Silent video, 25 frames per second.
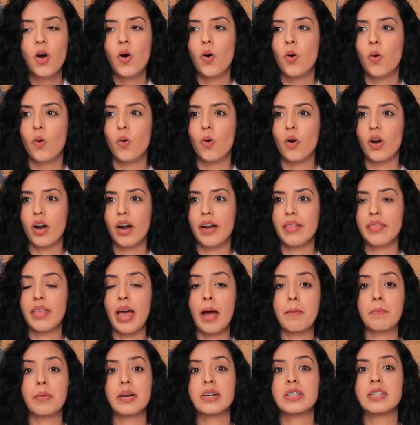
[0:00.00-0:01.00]
or
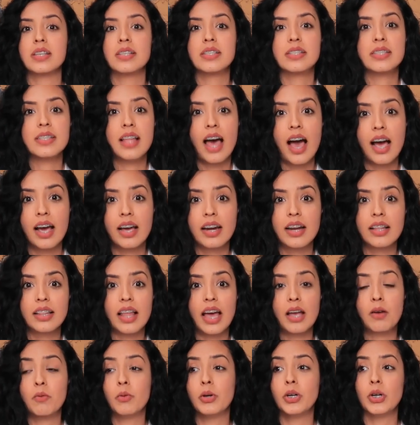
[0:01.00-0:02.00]
that person's not gonna
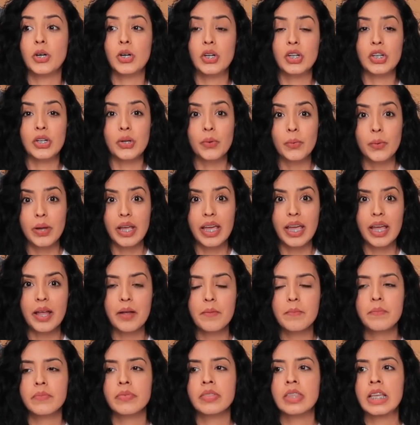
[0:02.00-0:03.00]
like what you're
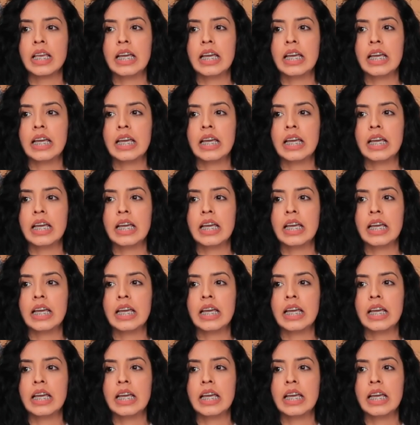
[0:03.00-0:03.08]
doing